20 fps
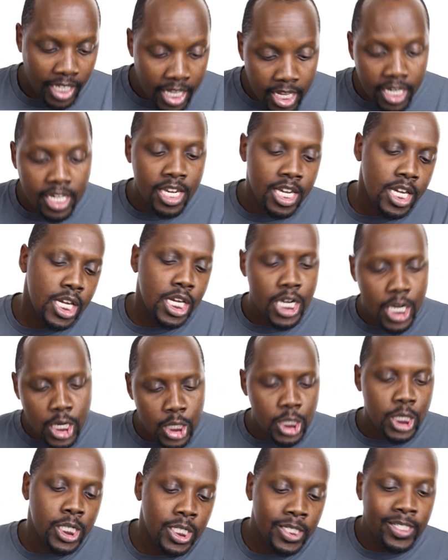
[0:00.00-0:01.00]
ain't
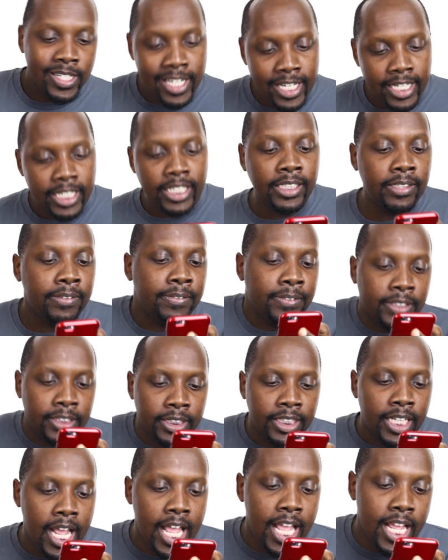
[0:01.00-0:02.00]
no river
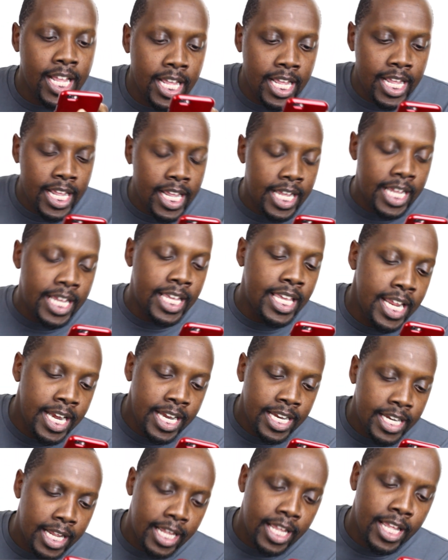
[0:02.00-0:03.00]

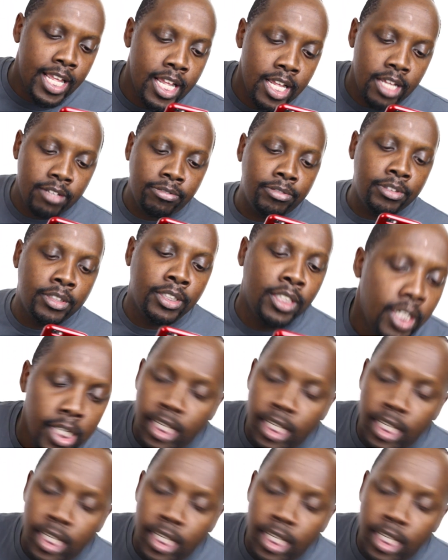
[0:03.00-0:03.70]
high enough,